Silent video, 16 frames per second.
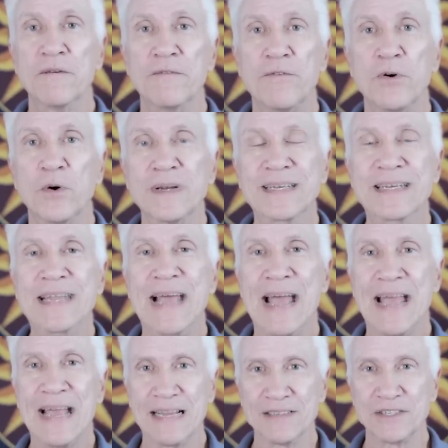for
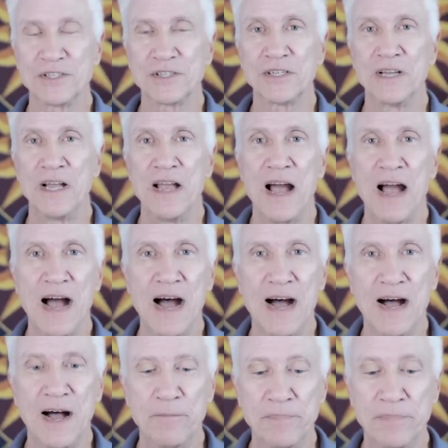dance.
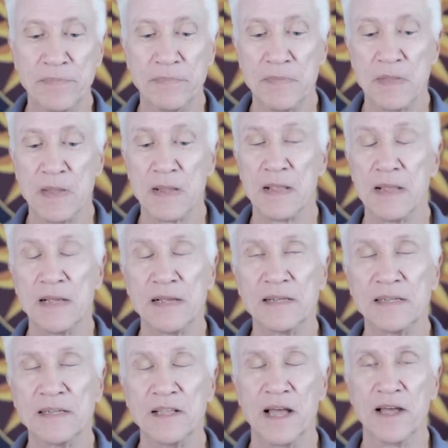
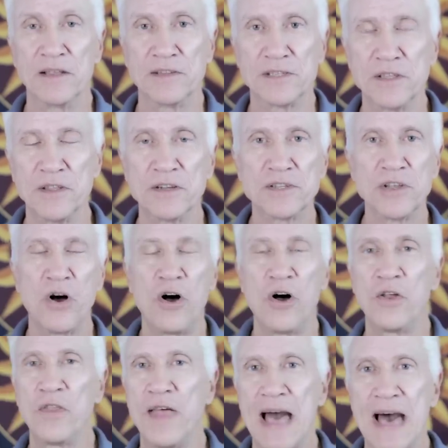Yeah, so there's
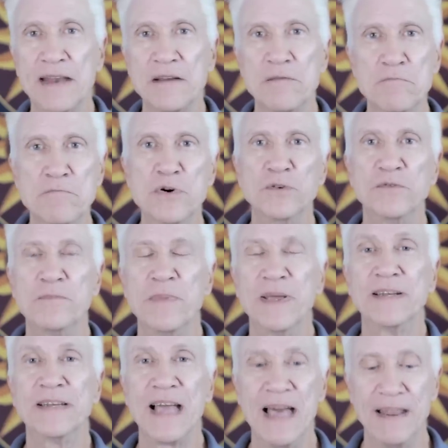all that
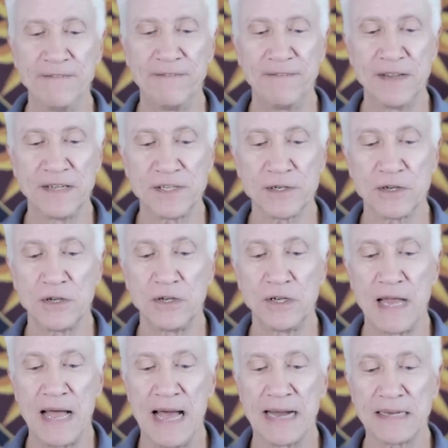movement and
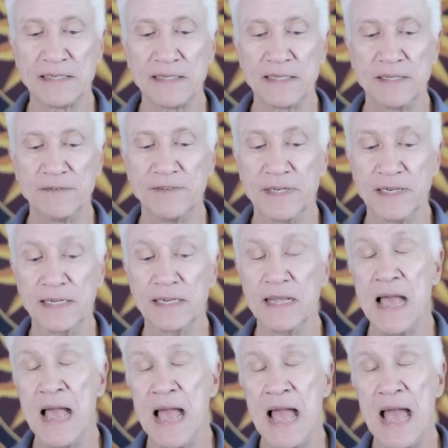physical activity.
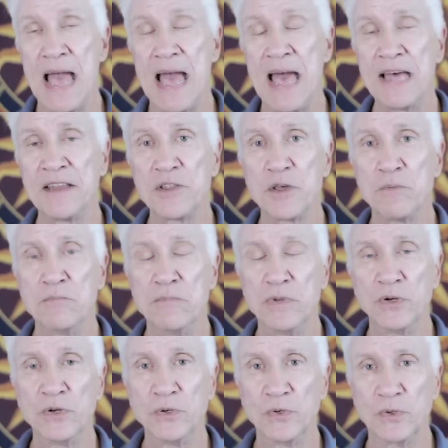And the
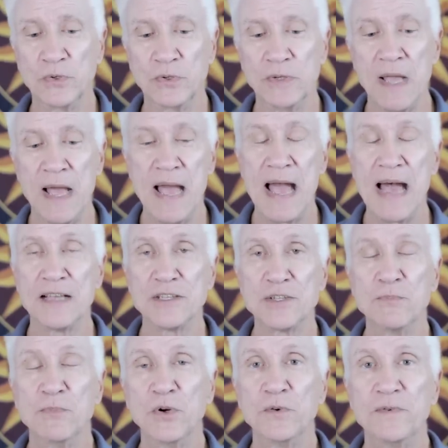moon has
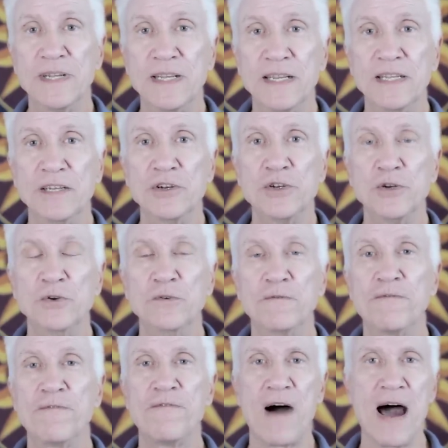moved into
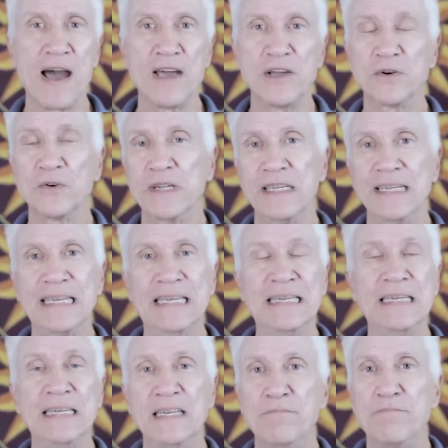fiery,
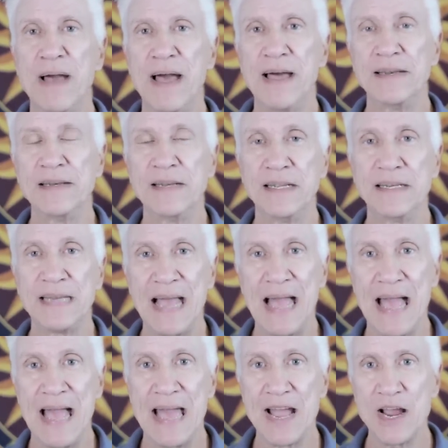independent
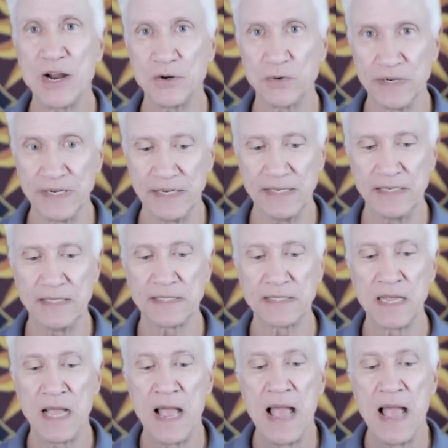Aries